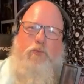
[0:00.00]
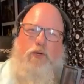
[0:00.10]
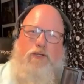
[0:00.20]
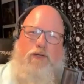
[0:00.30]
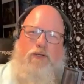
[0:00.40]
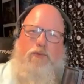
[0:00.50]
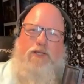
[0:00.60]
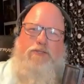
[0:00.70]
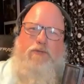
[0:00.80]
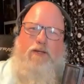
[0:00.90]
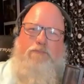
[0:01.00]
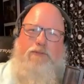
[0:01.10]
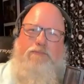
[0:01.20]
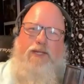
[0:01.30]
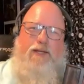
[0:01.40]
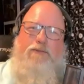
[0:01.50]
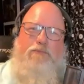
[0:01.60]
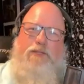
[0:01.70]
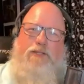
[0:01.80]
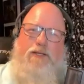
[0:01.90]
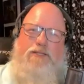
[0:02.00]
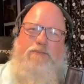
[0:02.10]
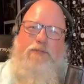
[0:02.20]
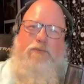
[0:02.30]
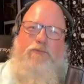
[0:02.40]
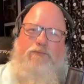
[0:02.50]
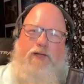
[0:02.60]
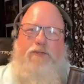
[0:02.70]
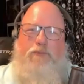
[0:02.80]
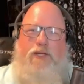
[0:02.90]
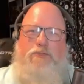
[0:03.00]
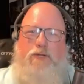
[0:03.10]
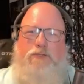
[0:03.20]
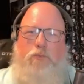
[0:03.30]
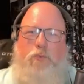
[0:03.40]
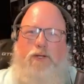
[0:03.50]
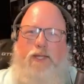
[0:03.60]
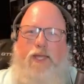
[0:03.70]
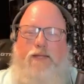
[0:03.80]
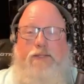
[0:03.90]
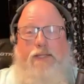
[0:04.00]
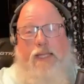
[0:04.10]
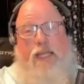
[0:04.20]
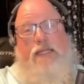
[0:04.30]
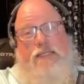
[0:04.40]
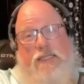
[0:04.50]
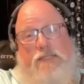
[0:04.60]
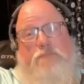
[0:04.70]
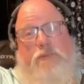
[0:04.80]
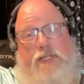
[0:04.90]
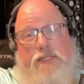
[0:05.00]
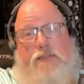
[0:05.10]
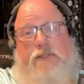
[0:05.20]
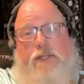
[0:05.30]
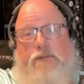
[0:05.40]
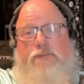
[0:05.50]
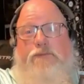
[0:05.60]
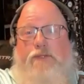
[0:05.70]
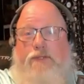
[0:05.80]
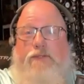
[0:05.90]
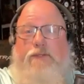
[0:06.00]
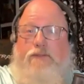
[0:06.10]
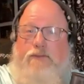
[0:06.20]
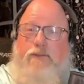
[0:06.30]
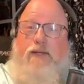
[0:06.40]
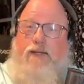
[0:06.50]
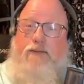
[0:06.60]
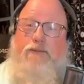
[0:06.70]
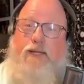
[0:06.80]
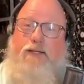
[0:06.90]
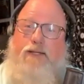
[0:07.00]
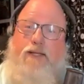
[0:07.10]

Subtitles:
you're working in a restaurant, but man, it would be nice to be able to find a restaurant to work at and a decent place to live on an